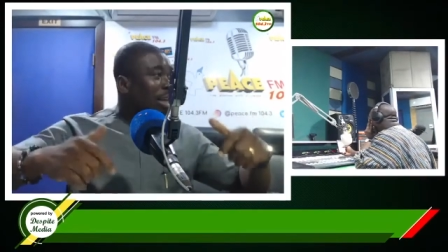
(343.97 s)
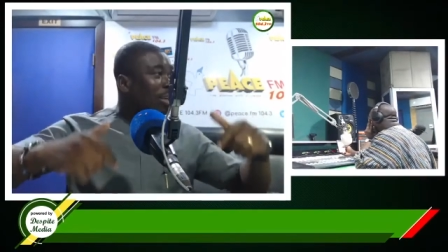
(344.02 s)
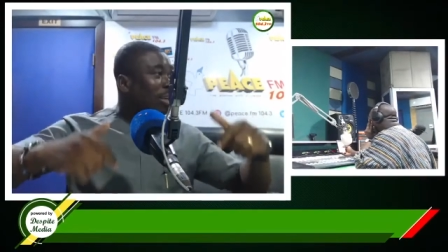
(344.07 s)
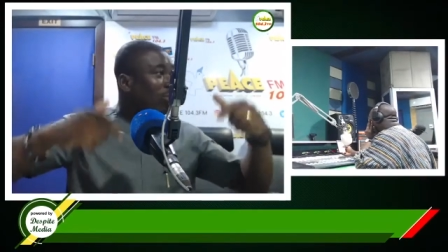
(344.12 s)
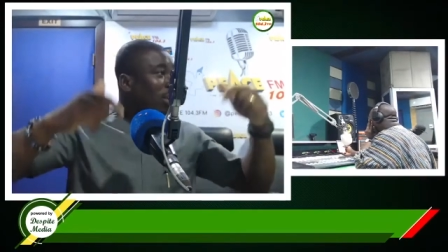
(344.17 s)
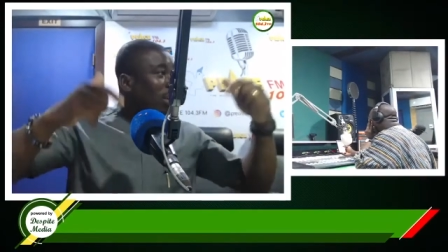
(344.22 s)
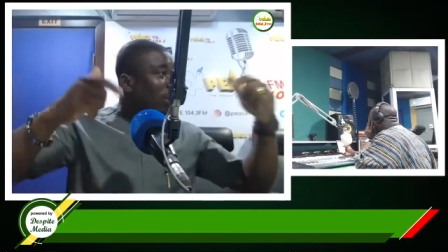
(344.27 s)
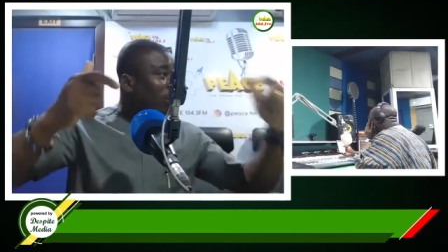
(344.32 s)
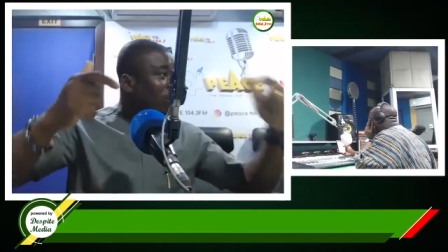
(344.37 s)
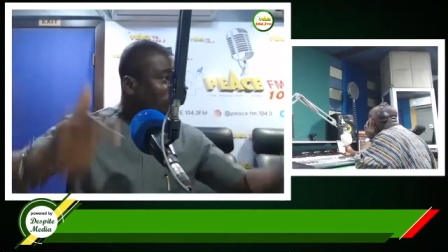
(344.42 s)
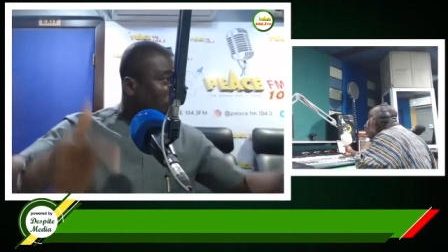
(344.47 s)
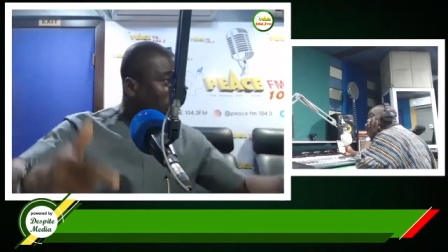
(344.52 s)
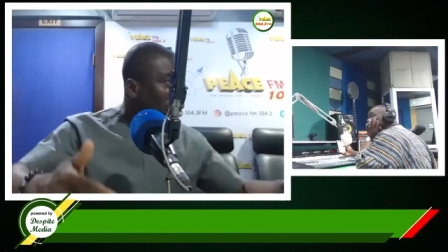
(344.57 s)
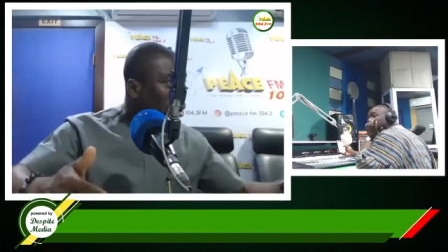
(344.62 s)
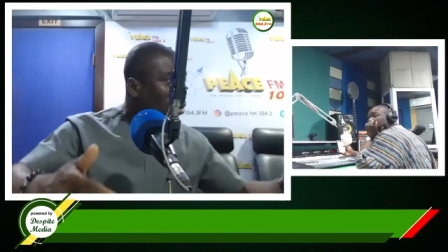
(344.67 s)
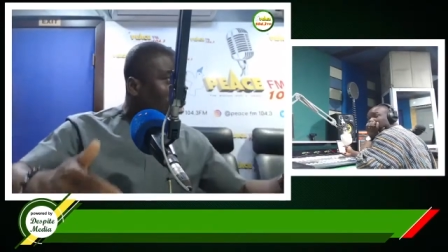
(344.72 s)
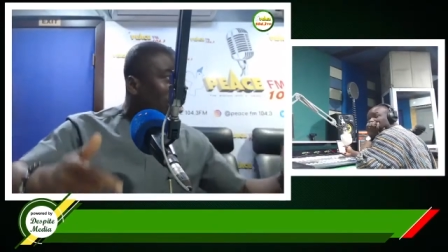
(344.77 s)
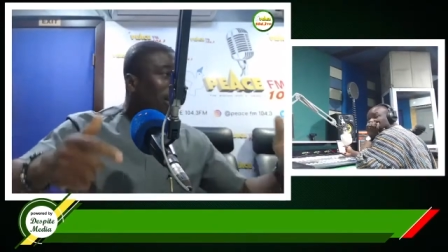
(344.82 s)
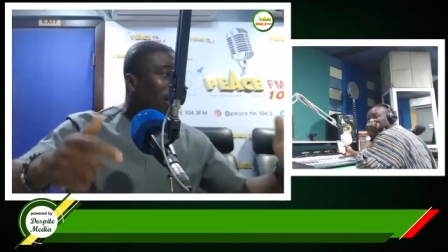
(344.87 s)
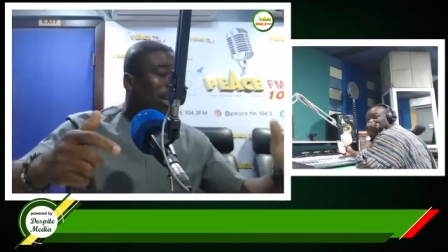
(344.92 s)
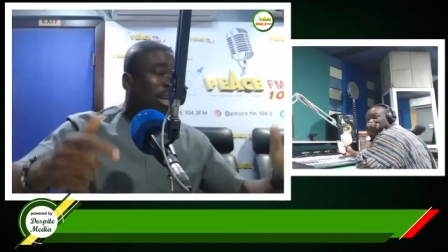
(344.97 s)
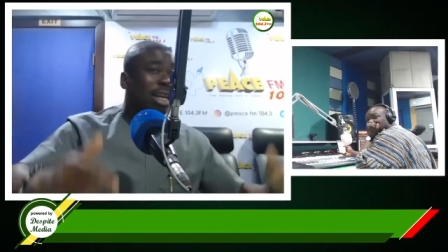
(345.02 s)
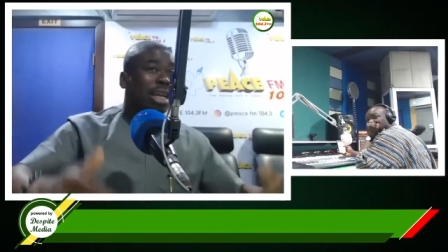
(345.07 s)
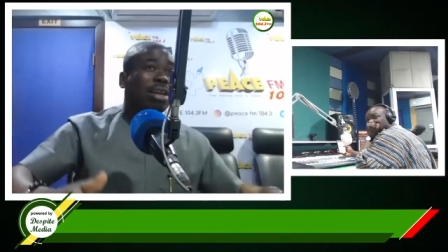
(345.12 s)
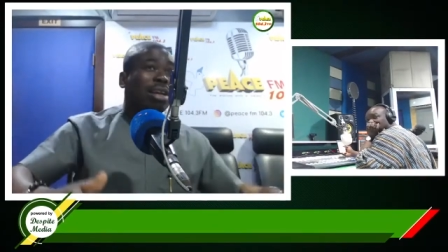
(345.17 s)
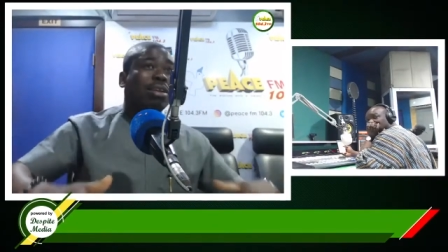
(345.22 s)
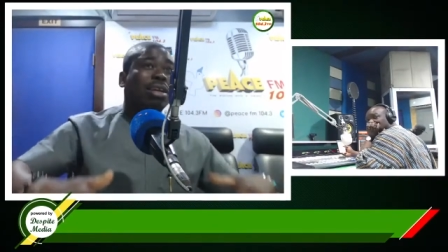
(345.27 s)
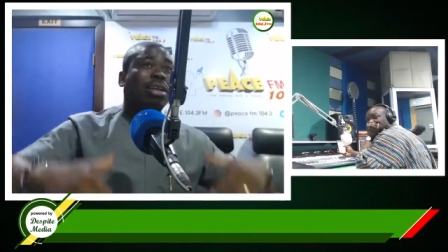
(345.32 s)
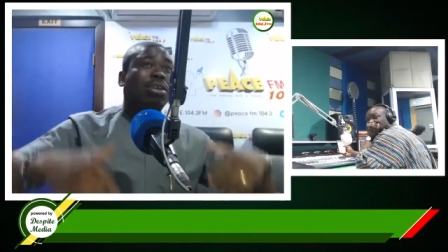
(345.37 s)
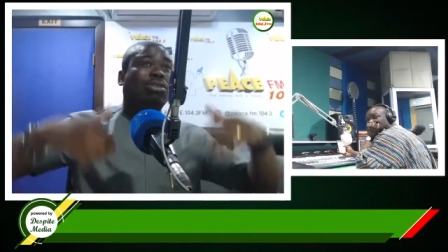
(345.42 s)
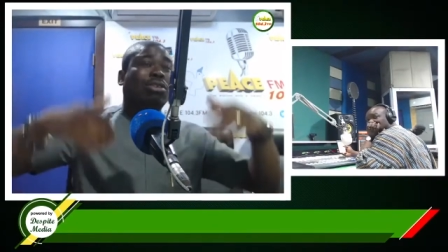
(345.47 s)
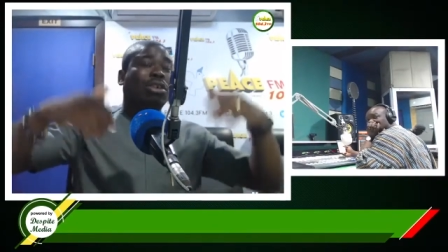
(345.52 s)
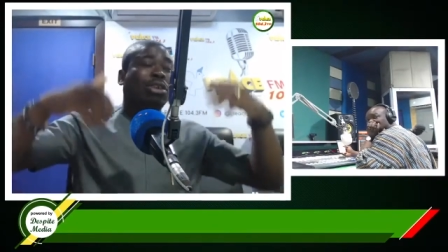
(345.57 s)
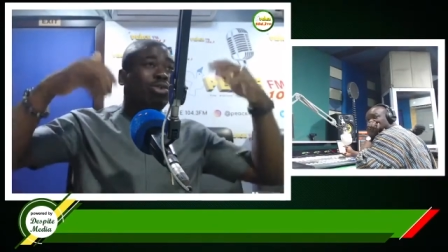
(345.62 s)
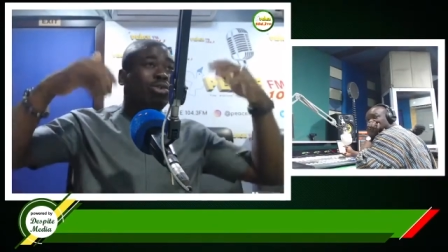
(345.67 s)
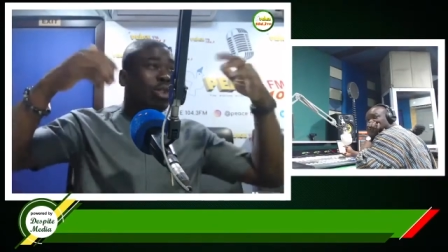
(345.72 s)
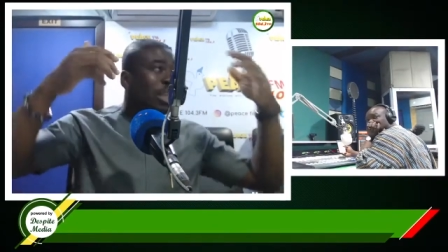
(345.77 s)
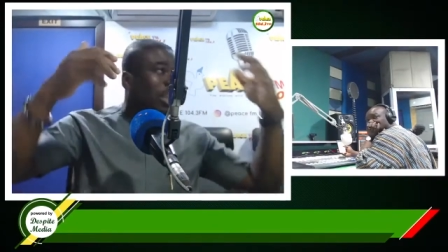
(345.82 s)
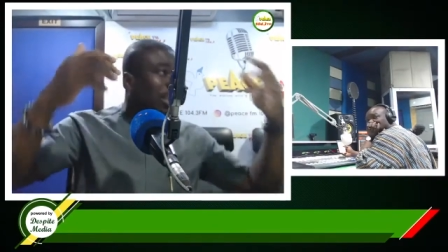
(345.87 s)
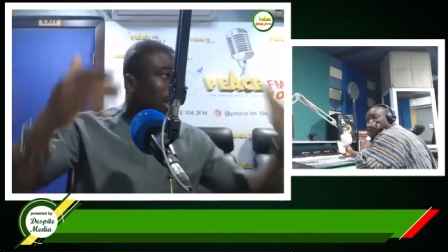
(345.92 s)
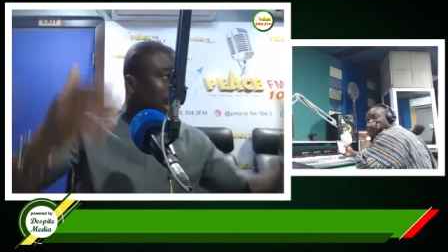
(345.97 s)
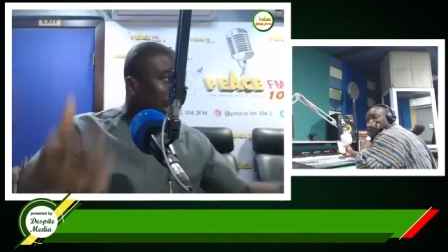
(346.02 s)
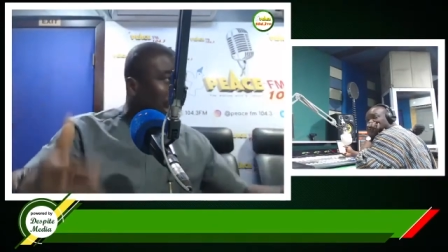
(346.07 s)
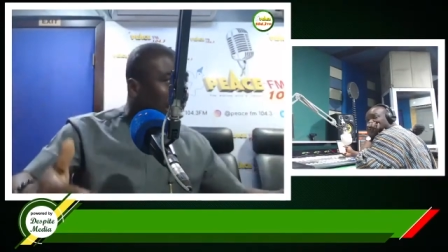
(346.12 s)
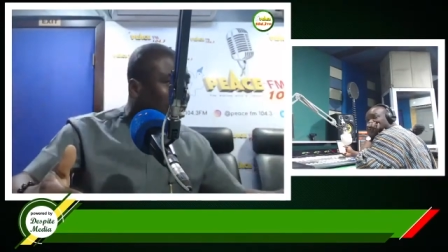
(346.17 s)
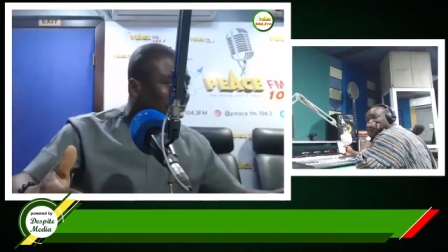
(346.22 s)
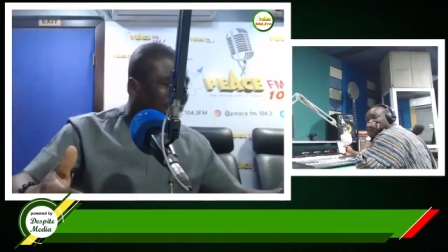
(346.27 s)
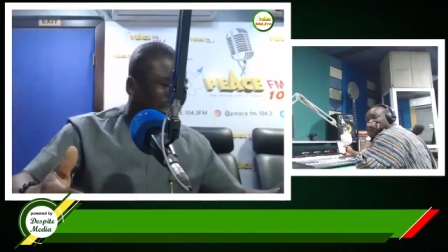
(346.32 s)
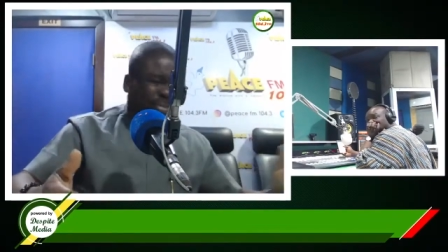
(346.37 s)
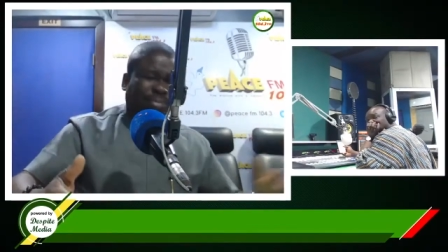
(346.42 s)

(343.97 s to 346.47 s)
24, the 28,